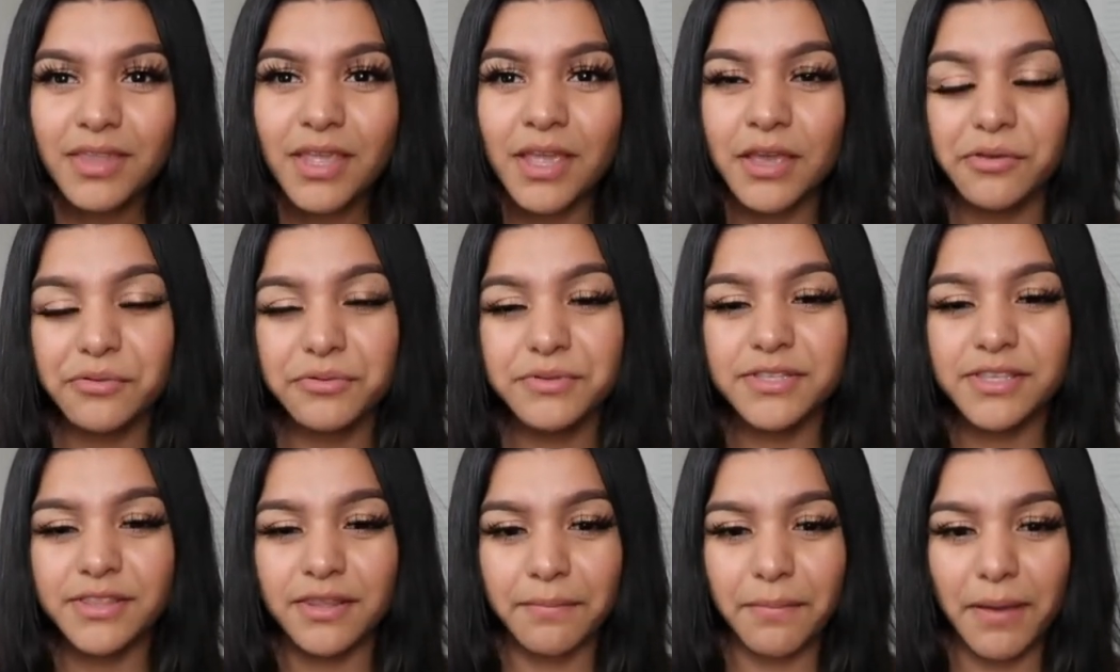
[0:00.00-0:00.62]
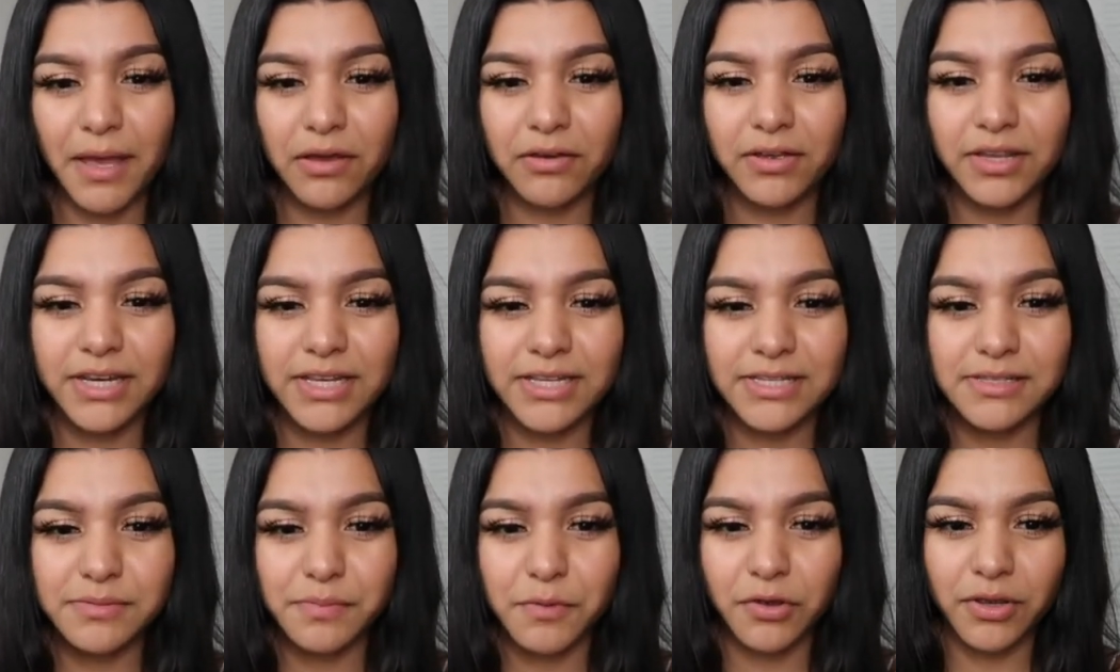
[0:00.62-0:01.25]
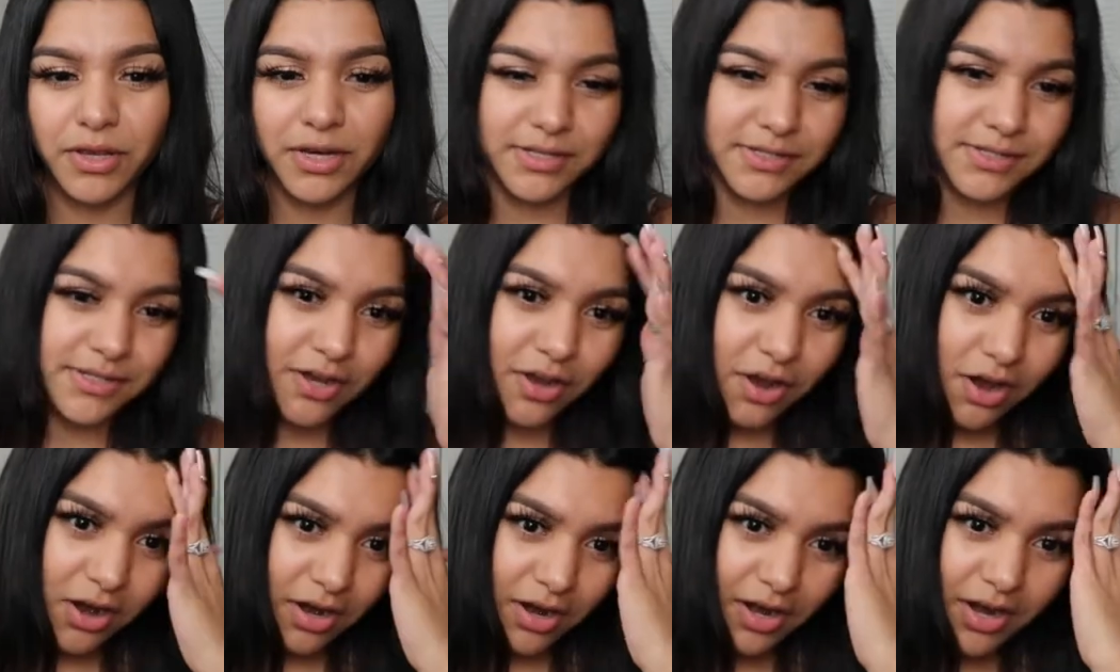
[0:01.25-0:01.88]
He was in the balcony smoking a
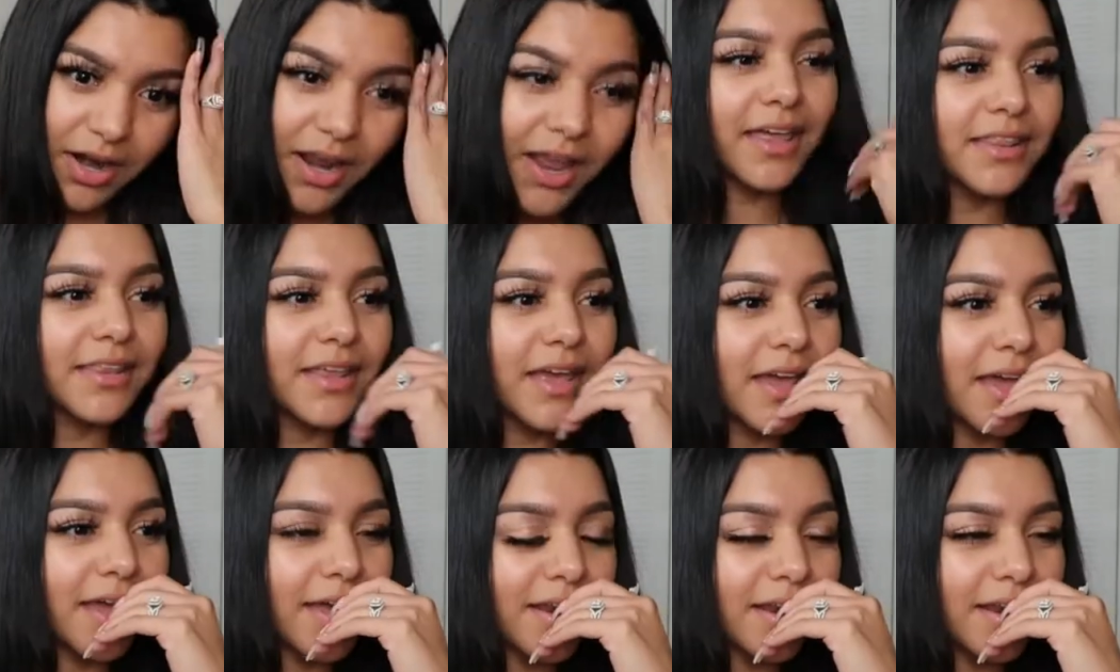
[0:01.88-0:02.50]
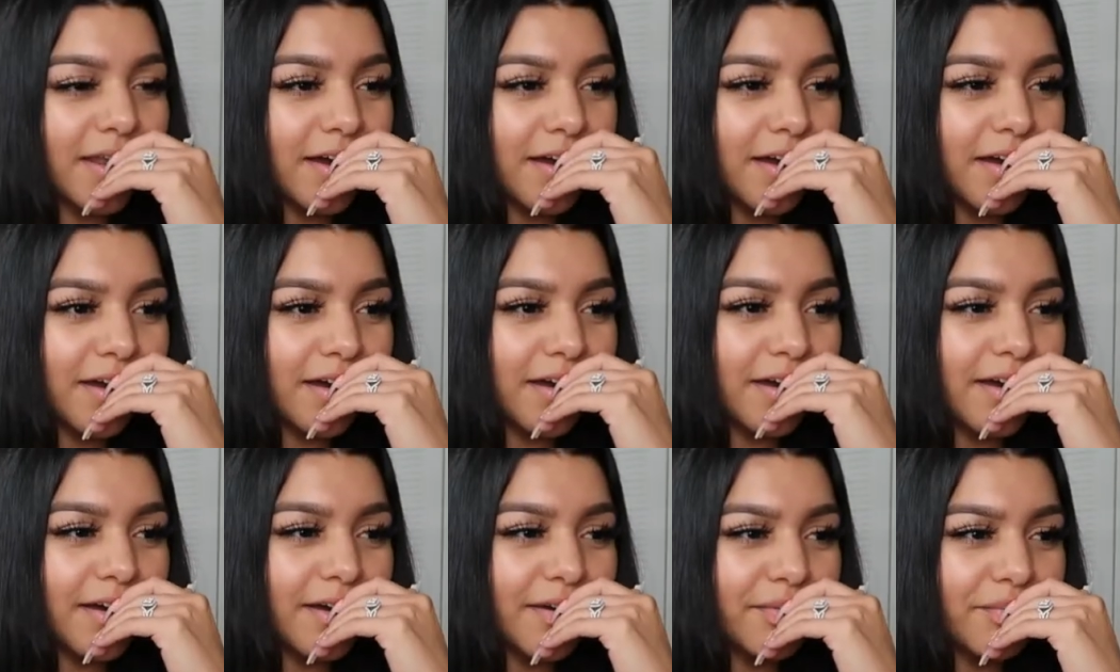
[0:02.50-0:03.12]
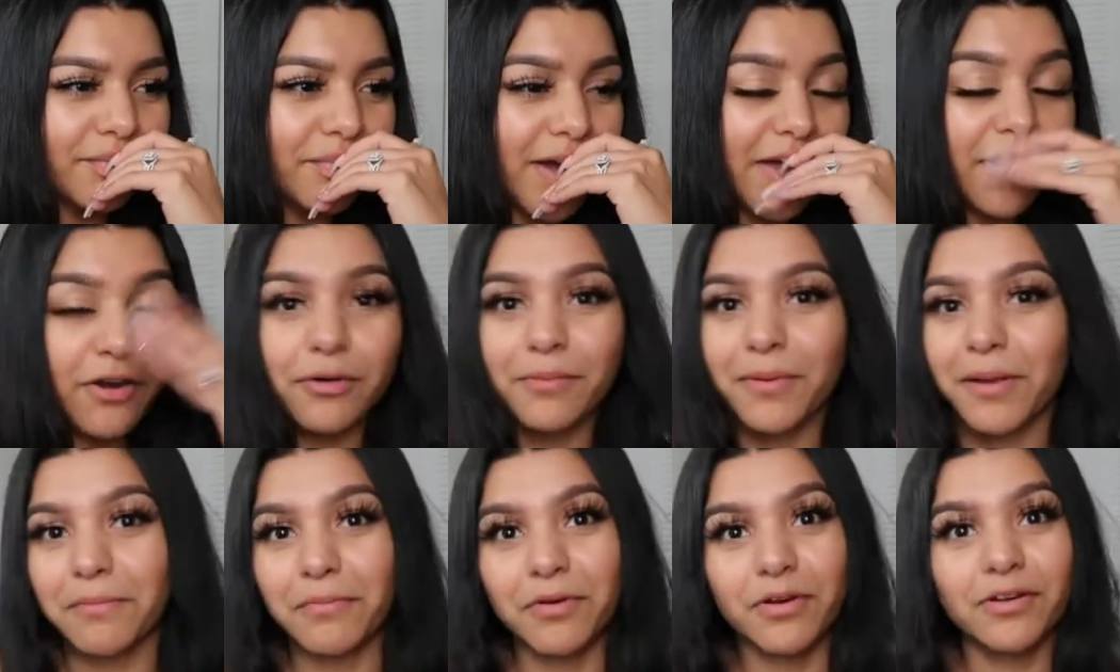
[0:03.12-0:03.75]
cigar. And then I don't
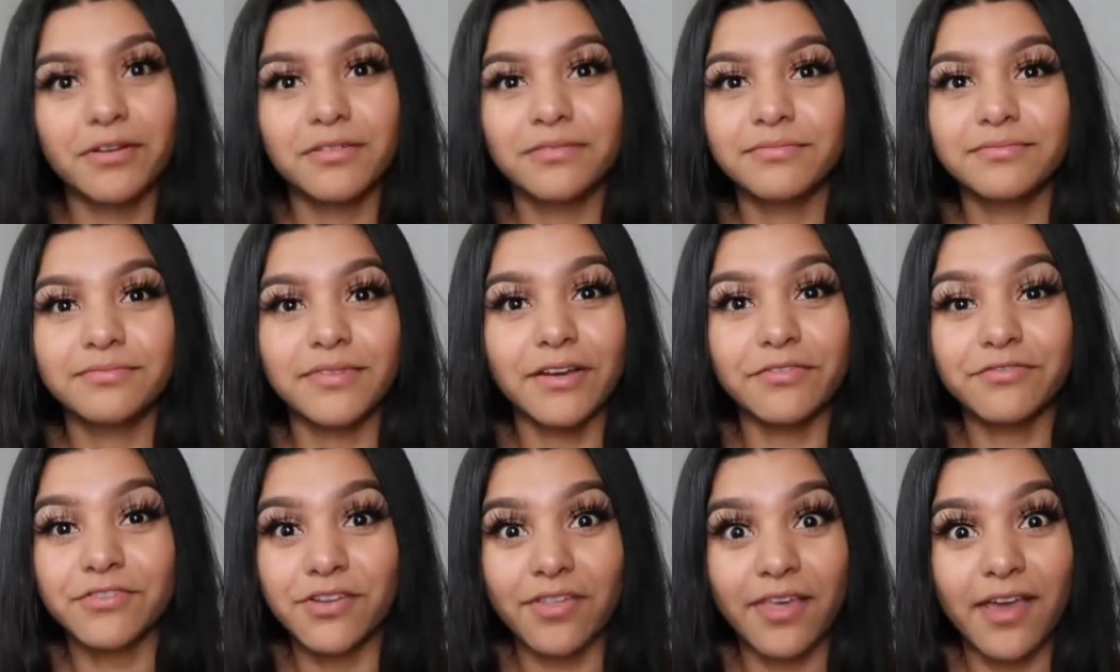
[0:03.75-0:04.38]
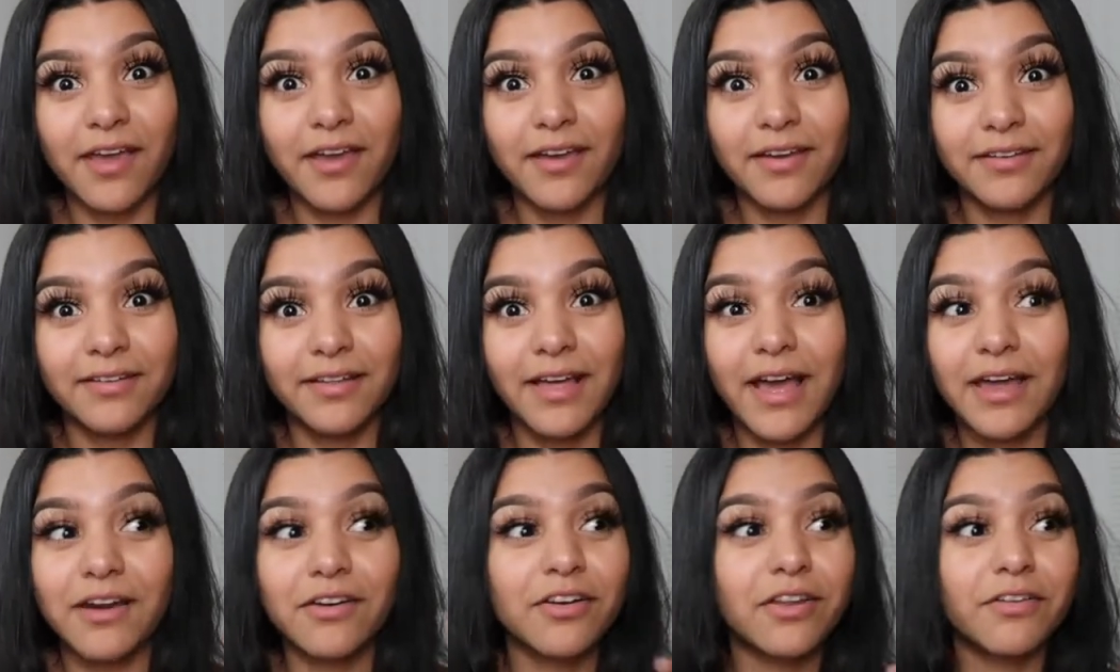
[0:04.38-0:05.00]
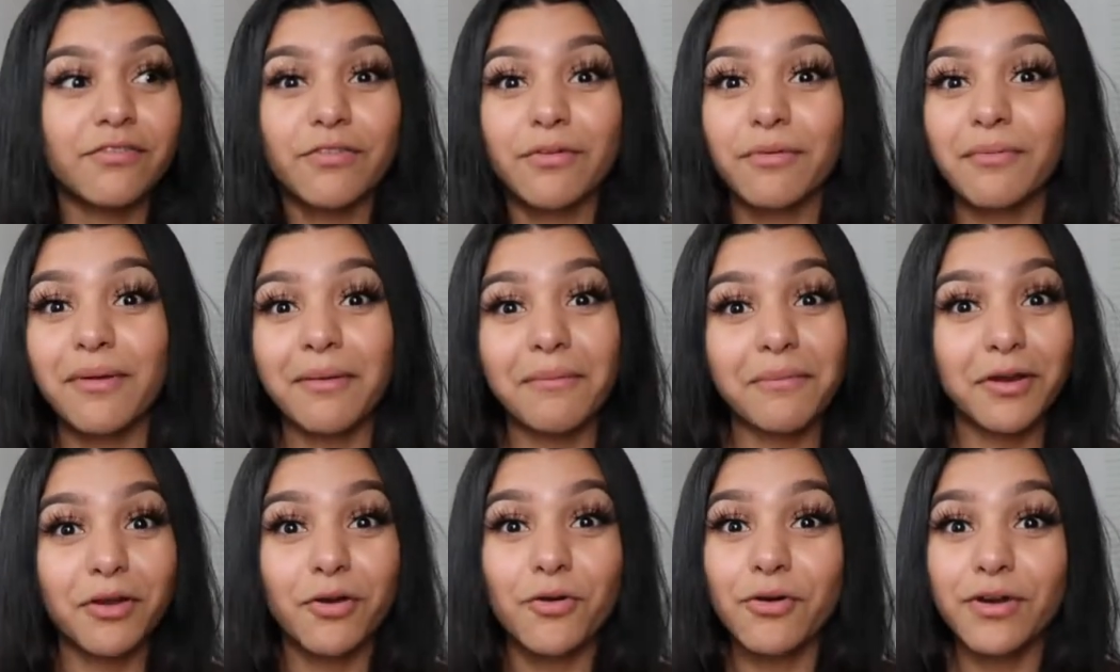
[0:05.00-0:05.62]
remember after that. I don't even
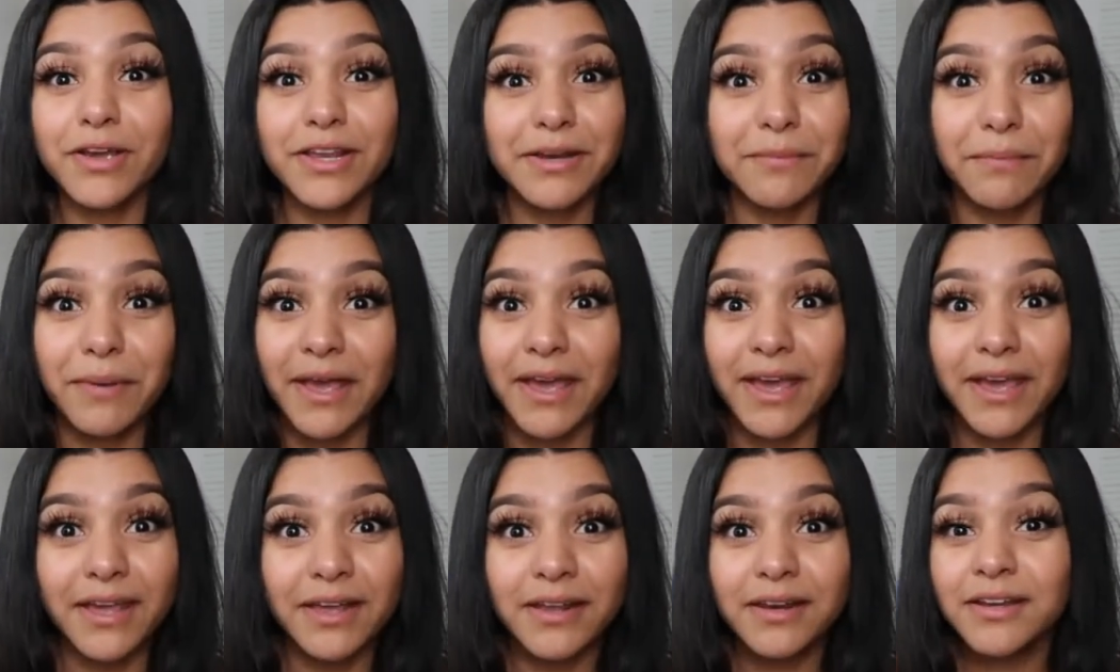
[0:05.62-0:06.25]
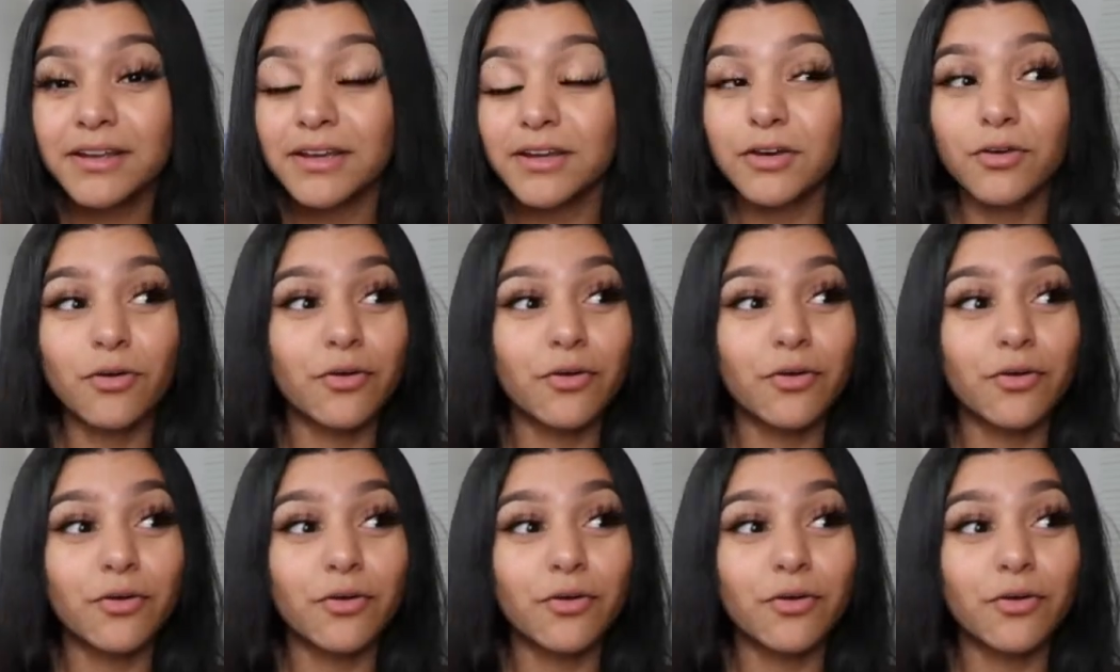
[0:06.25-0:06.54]
remember going to bed,